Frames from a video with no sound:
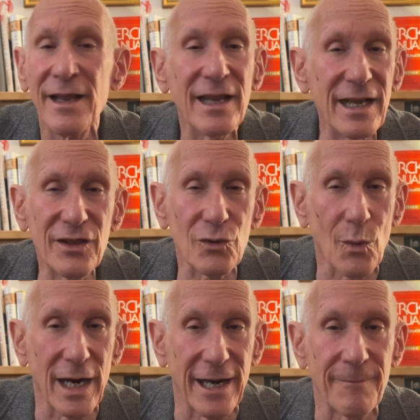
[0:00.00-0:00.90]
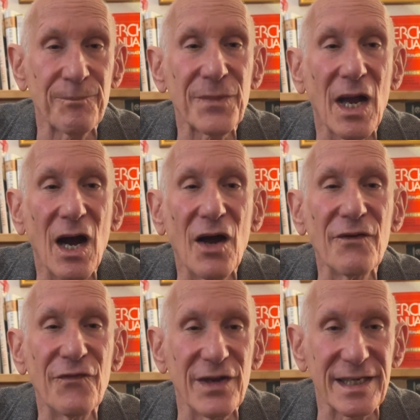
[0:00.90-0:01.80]
Either way,
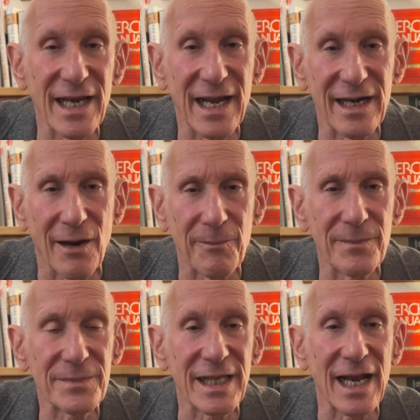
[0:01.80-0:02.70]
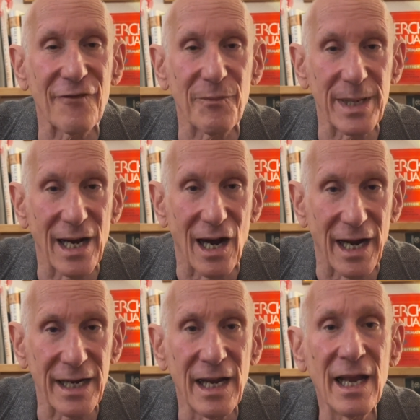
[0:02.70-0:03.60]
unfit to head up the FBI,
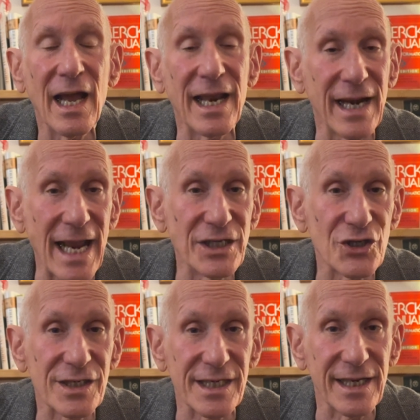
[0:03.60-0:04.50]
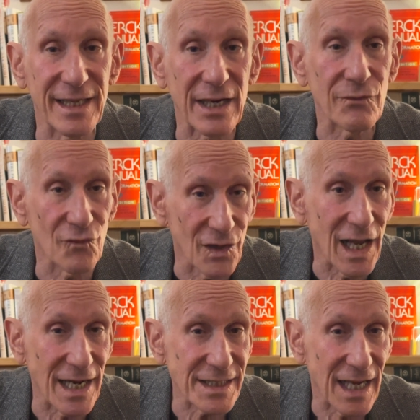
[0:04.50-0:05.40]
an agency that
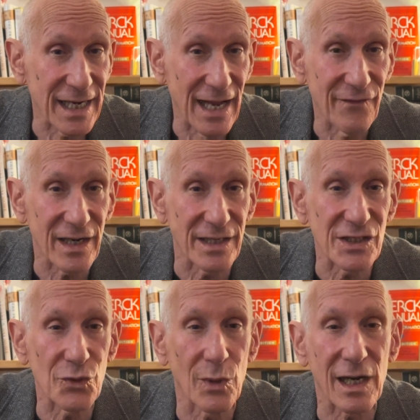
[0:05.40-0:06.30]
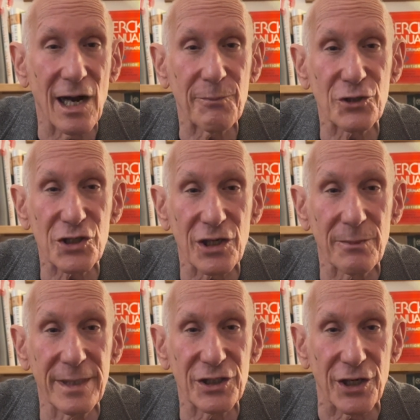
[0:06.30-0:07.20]
relies on evidence to accomplish their
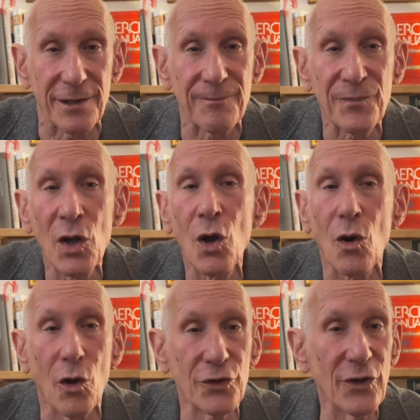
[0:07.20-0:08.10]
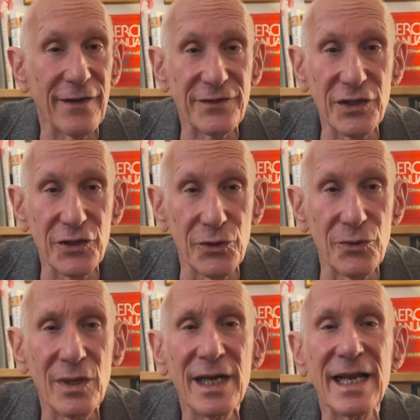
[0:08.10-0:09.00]
mission. All you have to
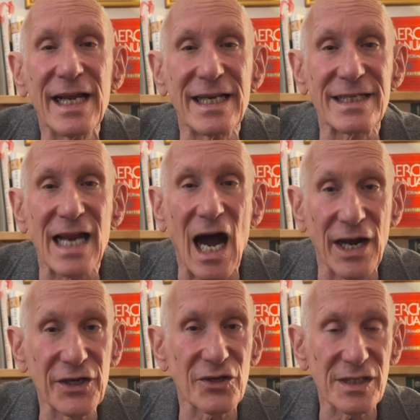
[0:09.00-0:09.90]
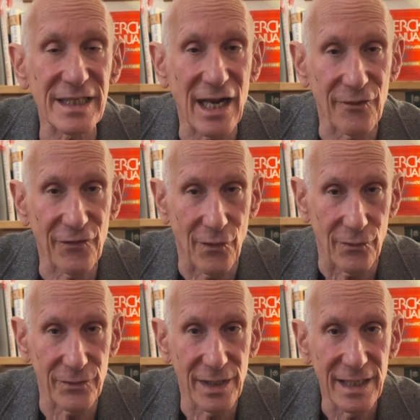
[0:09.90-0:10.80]
do is, on your cell
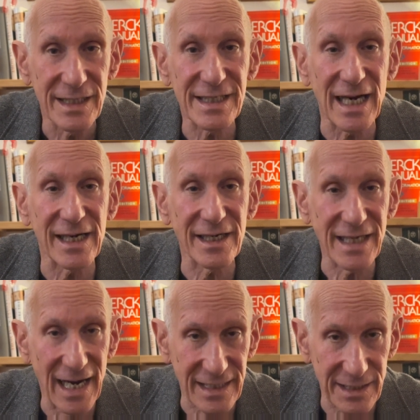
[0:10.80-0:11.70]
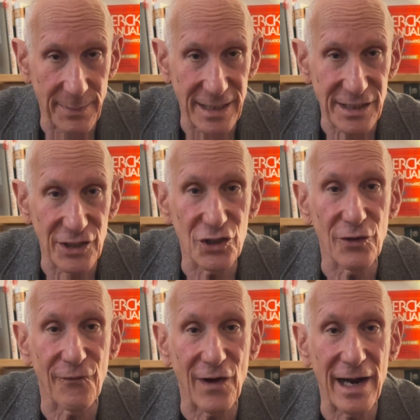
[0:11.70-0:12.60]
phone, send a text message to
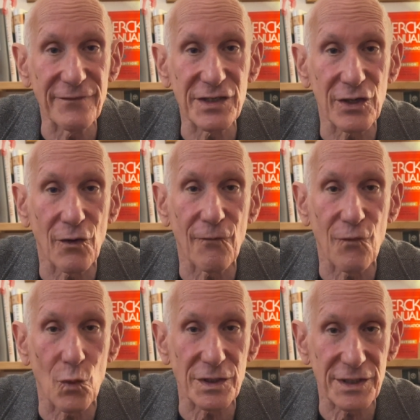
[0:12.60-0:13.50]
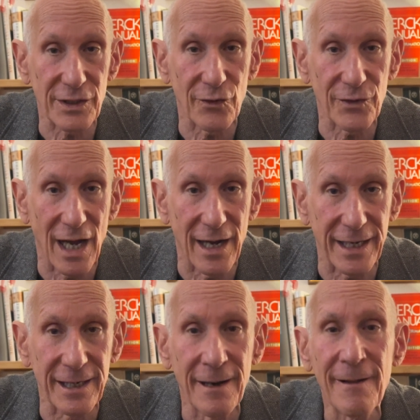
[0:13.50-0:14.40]
50409.